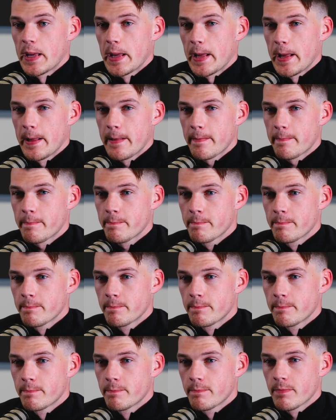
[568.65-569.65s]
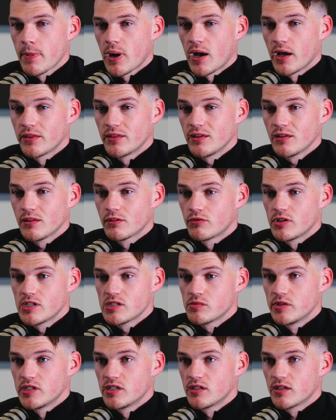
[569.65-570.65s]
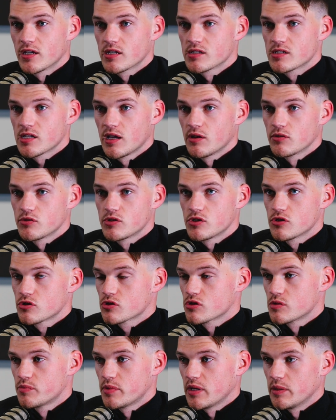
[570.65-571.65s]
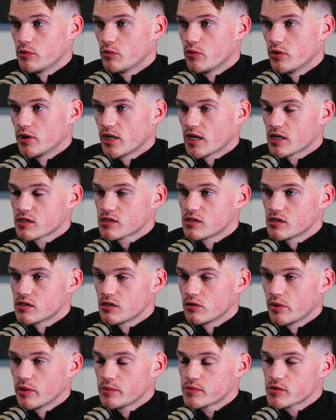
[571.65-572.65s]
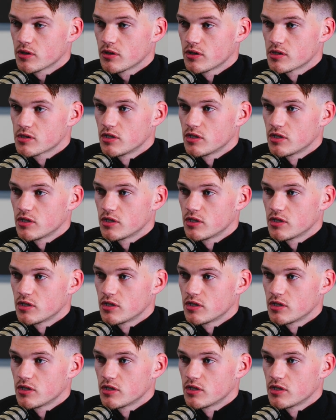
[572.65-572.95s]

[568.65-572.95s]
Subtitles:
I think the reason we didn't get sales is just because people weren't accessing the website,